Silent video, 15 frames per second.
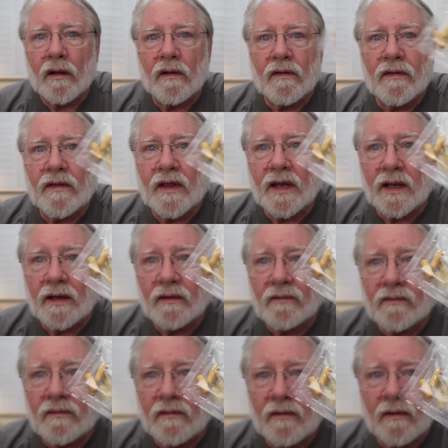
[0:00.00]

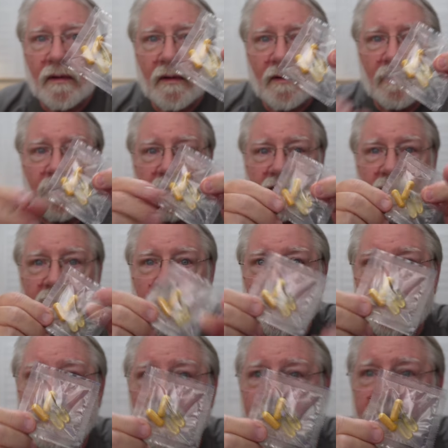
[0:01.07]
these. This is what
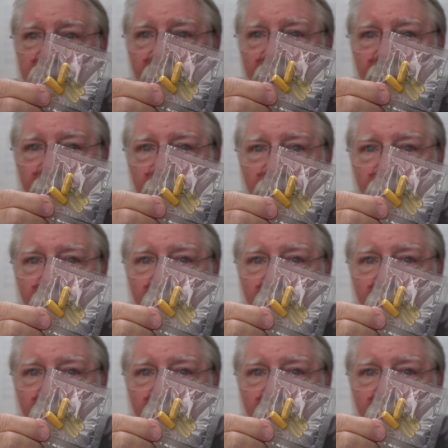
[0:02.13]
it looks like.